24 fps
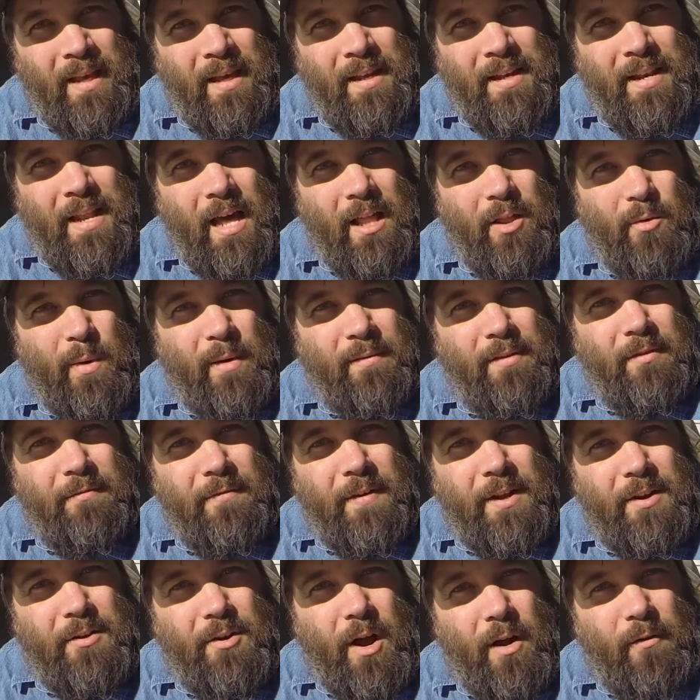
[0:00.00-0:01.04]
Now that we have the
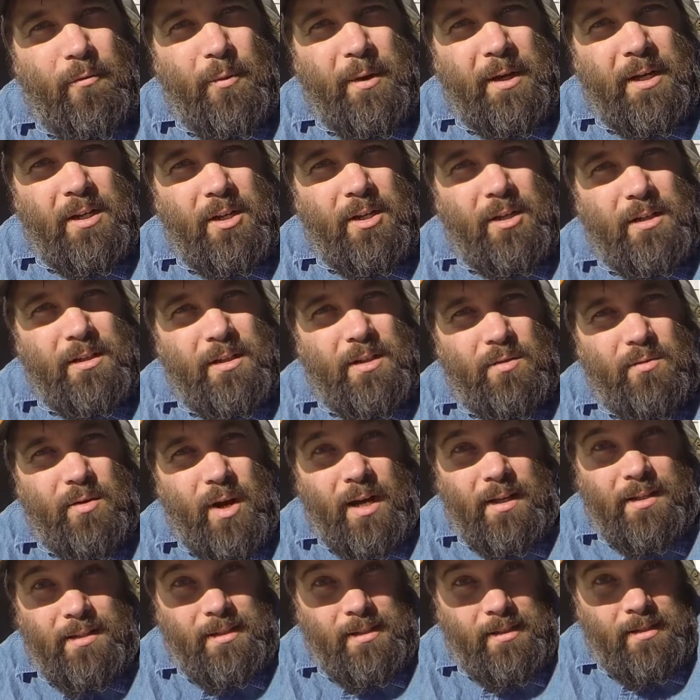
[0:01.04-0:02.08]
fender off, we can look at the
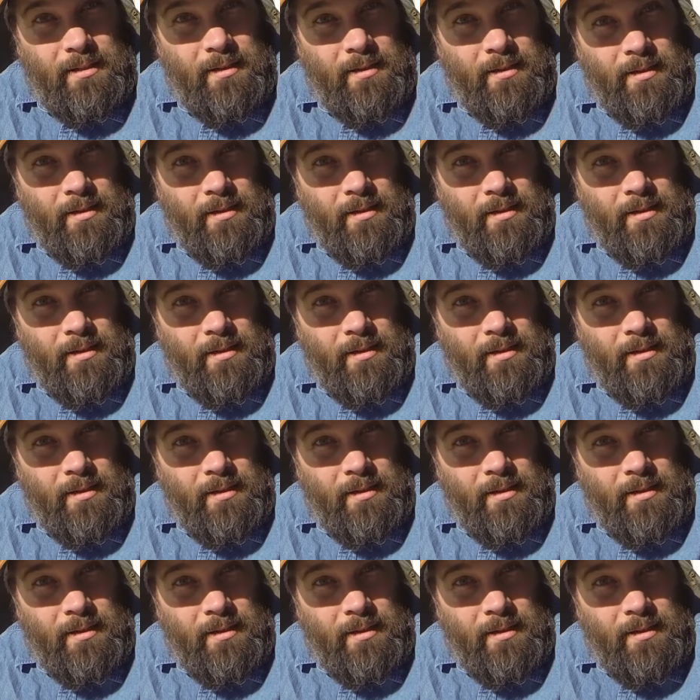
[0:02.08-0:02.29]
rust.